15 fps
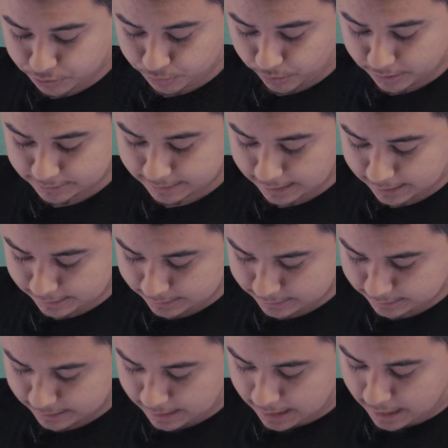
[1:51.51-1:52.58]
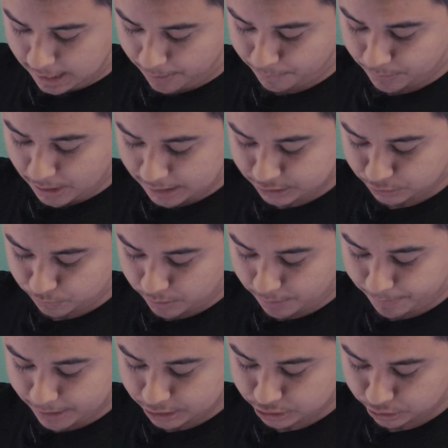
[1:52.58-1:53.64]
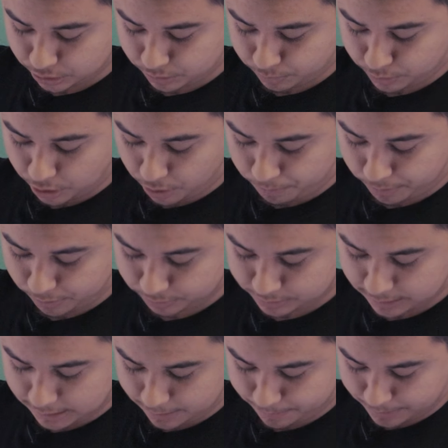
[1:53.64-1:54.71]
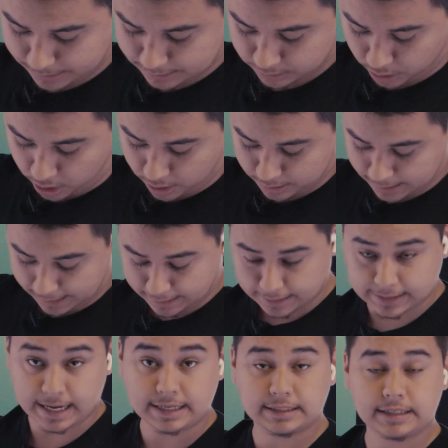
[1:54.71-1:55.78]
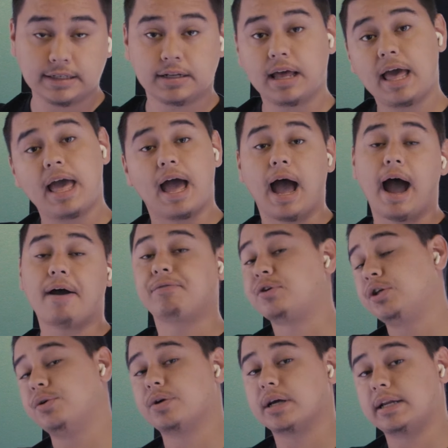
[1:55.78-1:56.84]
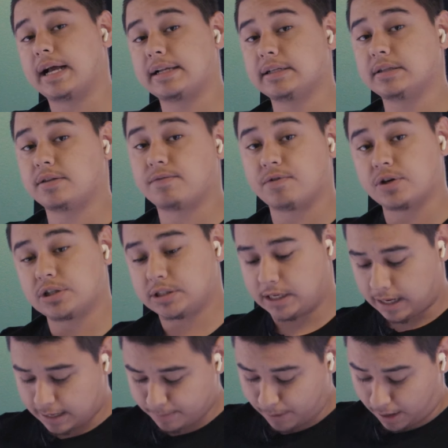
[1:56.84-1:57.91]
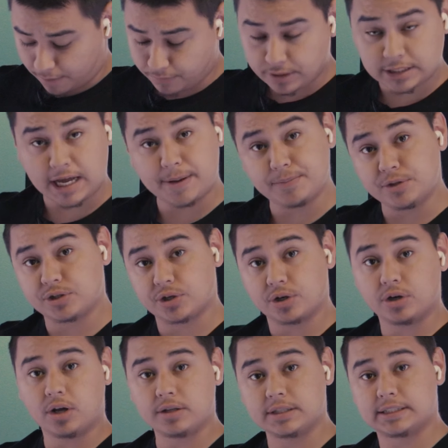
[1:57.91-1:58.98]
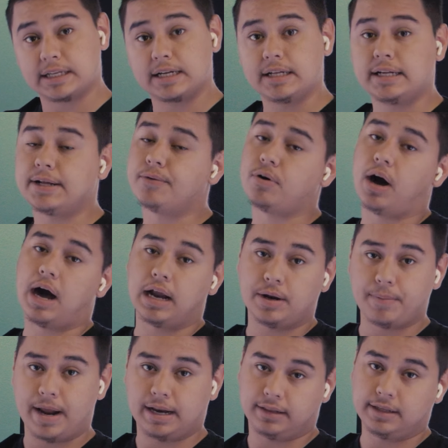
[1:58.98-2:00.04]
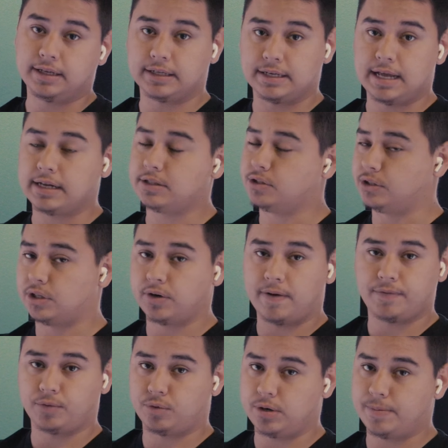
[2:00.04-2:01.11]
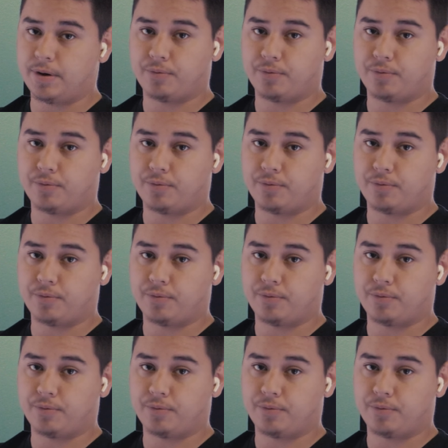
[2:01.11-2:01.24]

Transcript: our settings, and we actually want to make sure GoPro setup is on and connected. After you connect it the first time, every time you turn on the setting, it will automatically connect, so you don't have to worry about